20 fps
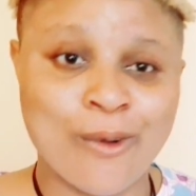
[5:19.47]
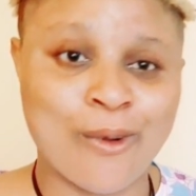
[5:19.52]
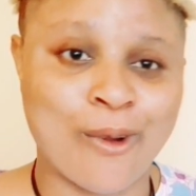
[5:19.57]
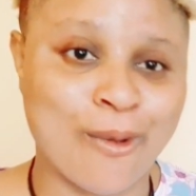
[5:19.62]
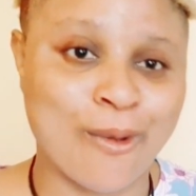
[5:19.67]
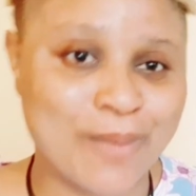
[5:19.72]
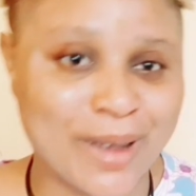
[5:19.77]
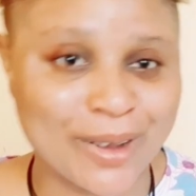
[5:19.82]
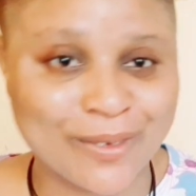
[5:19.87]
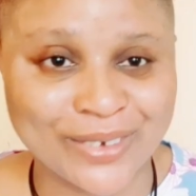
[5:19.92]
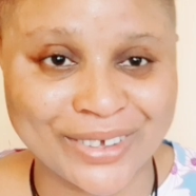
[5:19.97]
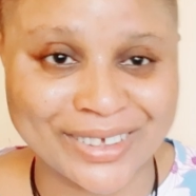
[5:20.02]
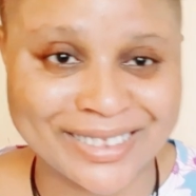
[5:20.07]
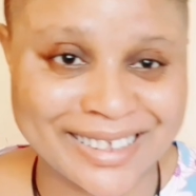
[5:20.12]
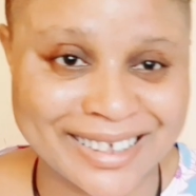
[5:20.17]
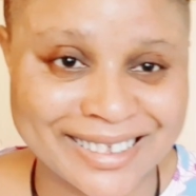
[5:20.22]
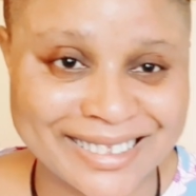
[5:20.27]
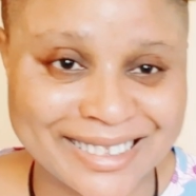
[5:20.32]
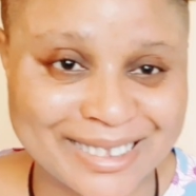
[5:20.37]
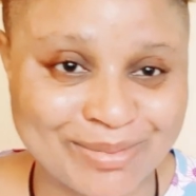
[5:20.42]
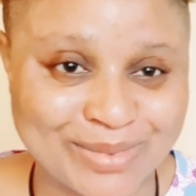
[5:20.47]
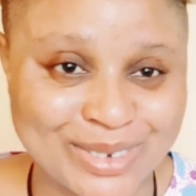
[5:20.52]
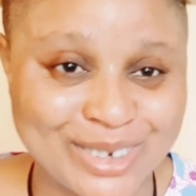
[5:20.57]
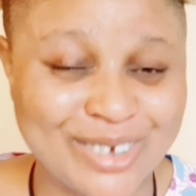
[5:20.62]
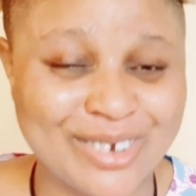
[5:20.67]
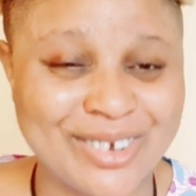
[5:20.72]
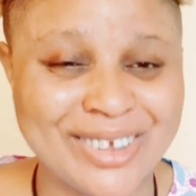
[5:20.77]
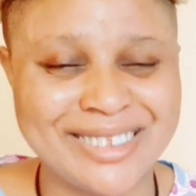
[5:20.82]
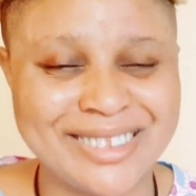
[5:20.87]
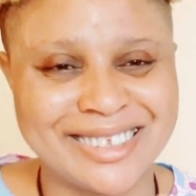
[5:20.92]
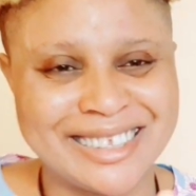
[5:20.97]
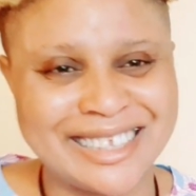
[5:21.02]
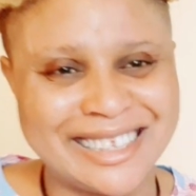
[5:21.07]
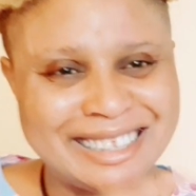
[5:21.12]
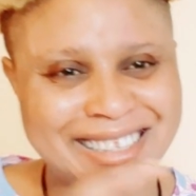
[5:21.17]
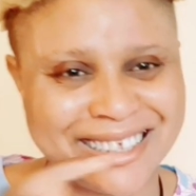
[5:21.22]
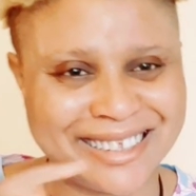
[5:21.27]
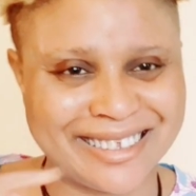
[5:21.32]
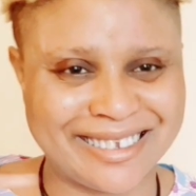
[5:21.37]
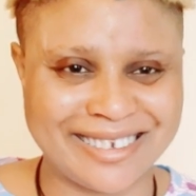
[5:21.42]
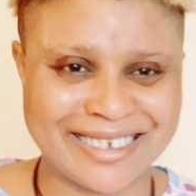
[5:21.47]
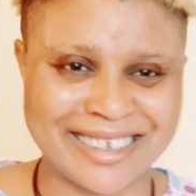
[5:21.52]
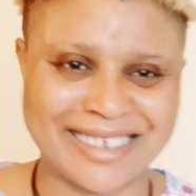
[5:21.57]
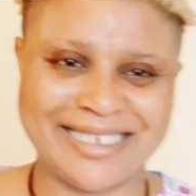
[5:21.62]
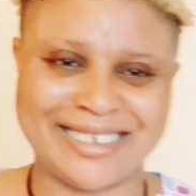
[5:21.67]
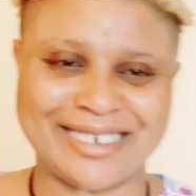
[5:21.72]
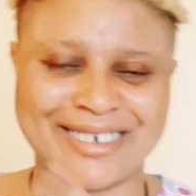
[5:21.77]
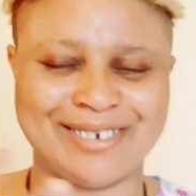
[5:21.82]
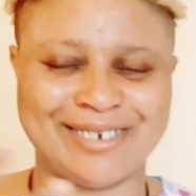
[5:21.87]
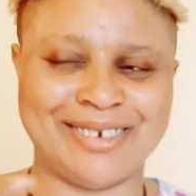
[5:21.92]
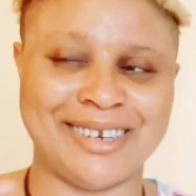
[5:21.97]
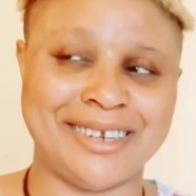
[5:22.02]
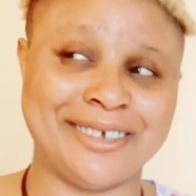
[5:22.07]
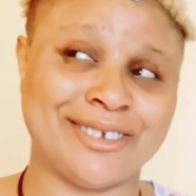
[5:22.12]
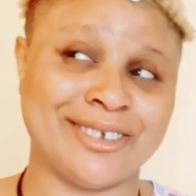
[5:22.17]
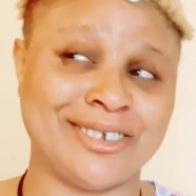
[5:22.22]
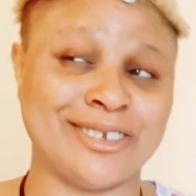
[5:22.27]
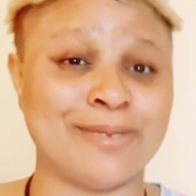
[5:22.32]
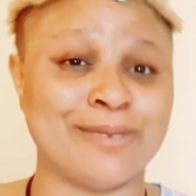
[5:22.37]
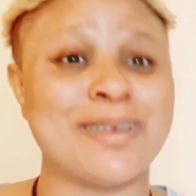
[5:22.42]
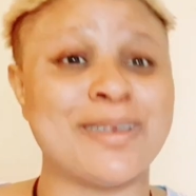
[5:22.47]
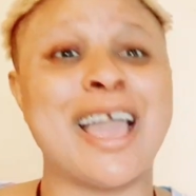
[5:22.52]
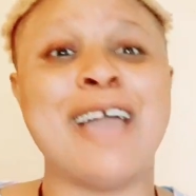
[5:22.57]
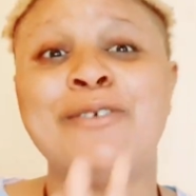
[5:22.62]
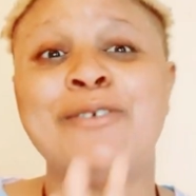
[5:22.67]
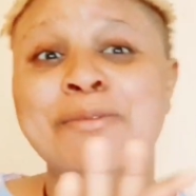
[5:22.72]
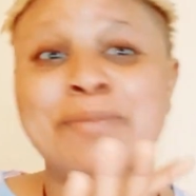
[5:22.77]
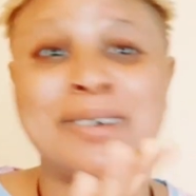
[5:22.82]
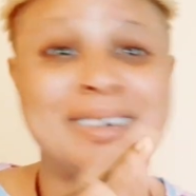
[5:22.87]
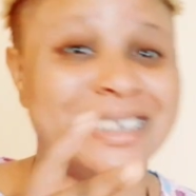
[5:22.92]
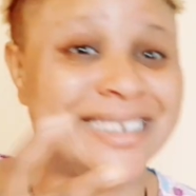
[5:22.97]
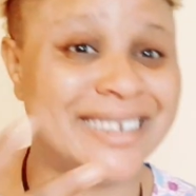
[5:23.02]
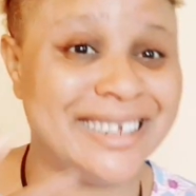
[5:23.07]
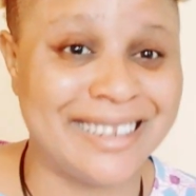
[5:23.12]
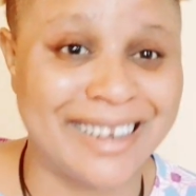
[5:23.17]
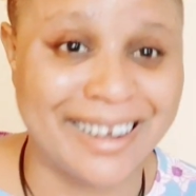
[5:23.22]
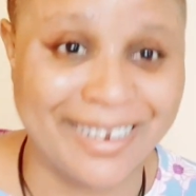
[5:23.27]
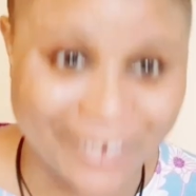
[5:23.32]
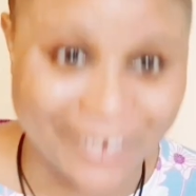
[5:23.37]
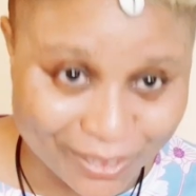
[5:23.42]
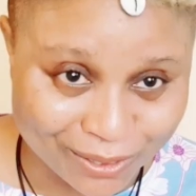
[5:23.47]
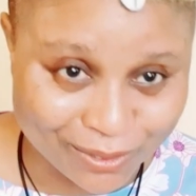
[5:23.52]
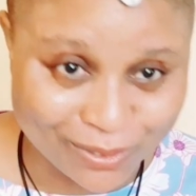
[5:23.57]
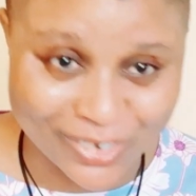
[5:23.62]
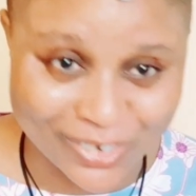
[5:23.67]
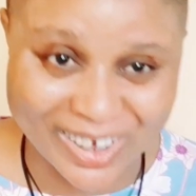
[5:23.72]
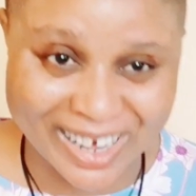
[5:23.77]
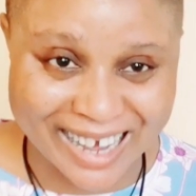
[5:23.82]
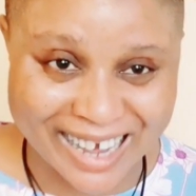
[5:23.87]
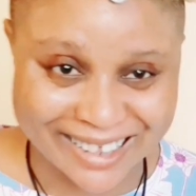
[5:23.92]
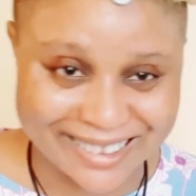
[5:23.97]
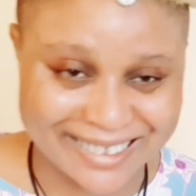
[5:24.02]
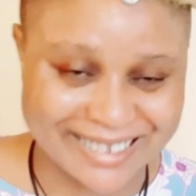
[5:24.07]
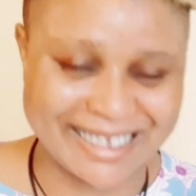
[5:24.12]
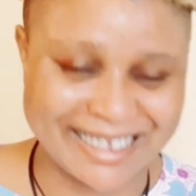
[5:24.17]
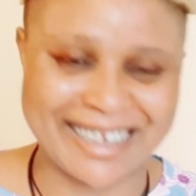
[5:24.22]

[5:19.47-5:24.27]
Come back for your testimony. You're going to see things change in your relationship. Everybody needs love, forget.